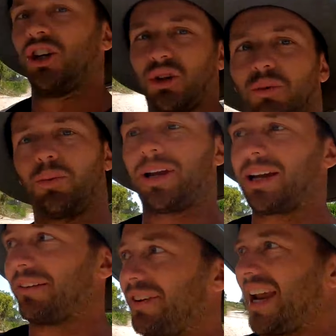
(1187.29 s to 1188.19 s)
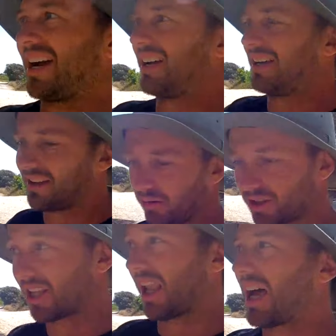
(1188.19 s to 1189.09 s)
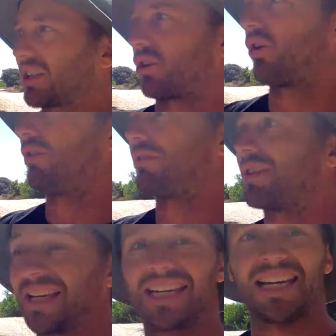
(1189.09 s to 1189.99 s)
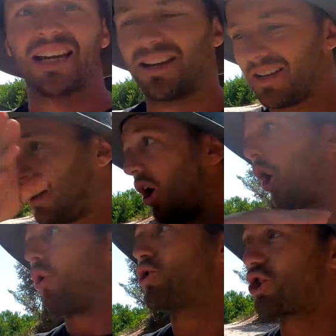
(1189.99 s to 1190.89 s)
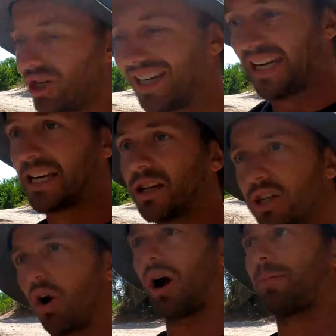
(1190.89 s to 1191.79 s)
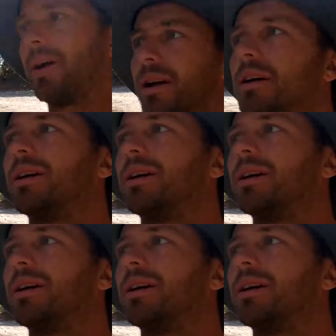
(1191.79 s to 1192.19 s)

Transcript: So we have now, that was the last of the oceany type